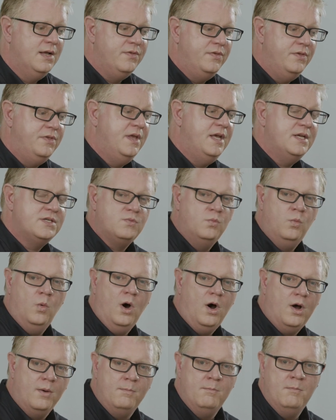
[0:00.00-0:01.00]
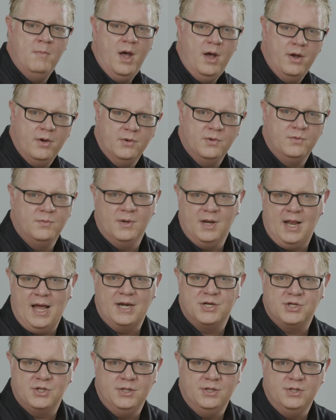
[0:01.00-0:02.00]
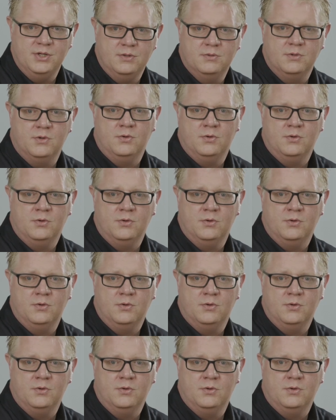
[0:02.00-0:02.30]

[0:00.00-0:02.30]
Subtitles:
This one mode will actually do